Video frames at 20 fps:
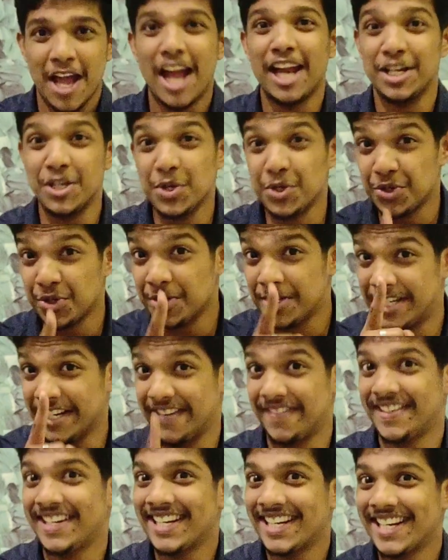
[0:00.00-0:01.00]
And you should
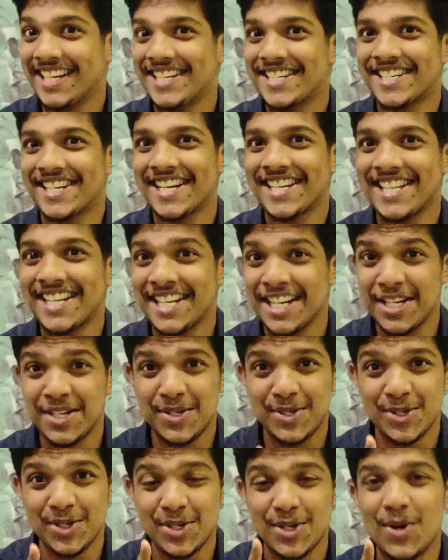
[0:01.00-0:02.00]
definitely try that, and
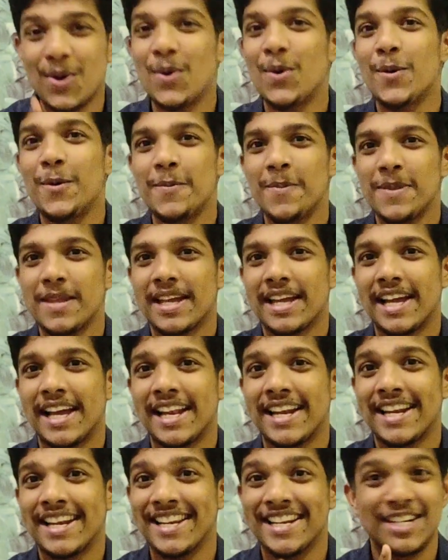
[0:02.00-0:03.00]
you should go
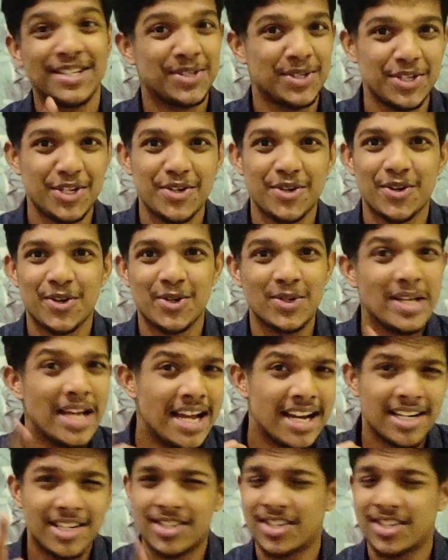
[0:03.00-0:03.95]
and learn on your own,